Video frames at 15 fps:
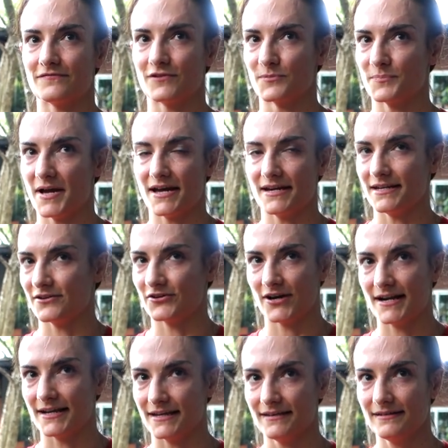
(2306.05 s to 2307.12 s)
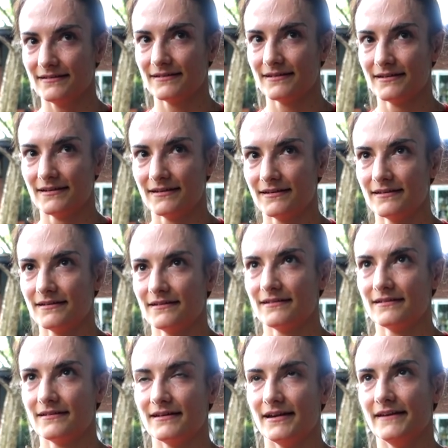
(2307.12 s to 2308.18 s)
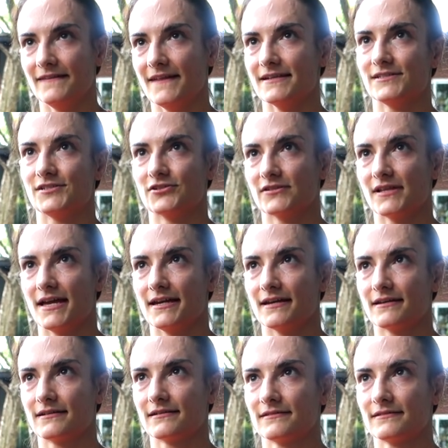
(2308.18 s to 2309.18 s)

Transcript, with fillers: your body credit unless you're like